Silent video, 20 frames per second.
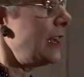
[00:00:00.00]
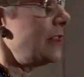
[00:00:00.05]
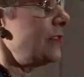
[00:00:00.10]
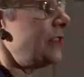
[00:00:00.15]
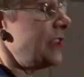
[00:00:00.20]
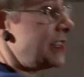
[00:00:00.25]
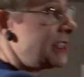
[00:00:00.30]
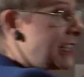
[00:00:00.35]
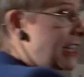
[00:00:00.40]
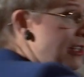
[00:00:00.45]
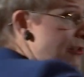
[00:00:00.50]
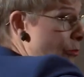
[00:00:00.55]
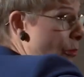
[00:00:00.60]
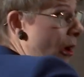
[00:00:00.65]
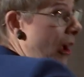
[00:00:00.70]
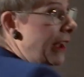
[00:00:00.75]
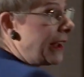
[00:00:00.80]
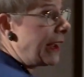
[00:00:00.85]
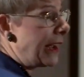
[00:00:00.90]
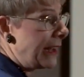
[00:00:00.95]
This is
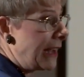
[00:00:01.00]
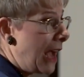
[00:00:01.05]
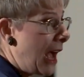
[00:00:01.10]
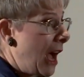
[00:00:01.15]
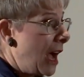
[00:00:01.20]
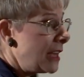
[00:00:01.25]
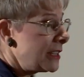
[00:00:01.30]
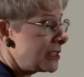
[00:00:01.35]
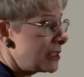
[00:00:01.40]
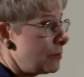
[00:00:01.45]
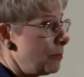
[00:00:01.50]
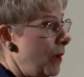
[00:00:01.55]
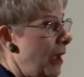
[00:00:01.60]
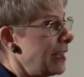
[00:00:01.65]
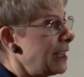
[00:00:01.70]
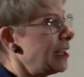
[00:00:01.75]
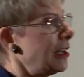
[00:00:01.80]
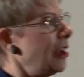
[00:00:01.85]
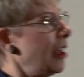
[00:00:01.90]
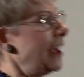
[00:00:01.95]
why I ask
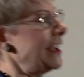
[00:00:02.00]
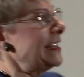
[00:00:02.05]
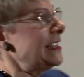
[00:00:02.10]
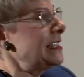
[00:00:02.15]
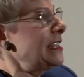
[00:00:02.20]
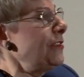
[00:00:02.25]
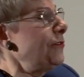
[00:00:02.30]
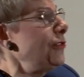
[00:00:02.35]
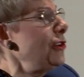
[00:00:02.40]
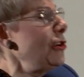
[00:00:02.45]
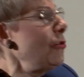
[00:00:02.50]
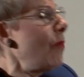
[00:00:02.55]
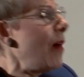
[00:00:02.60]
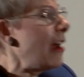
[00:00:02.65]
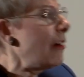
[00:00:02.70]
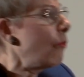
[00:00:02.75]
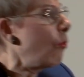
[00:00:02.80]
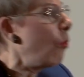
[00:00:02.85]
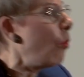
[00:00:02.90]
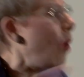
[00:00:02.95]
my clients, if you
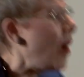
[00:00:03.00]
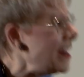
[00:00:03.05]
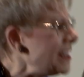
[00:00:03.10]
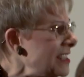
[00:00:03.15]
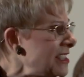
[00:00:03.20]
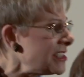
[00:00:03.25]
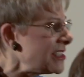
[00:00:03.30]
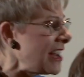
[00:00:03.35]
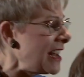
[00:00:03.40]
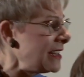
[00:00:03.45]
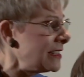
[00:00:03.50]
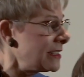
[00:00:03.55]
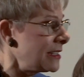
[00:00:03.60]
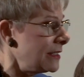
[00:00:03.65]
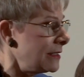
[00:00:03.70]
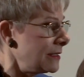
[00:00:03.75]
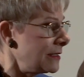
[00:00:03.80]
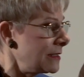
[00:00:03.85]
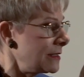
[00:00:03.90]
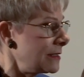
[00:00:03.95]
had one
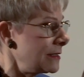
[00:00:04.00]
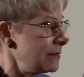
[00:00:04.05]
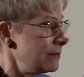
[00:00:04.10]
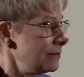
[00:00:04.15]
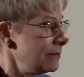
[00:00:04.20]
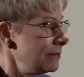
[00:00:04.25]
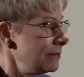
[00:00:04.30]
sentence,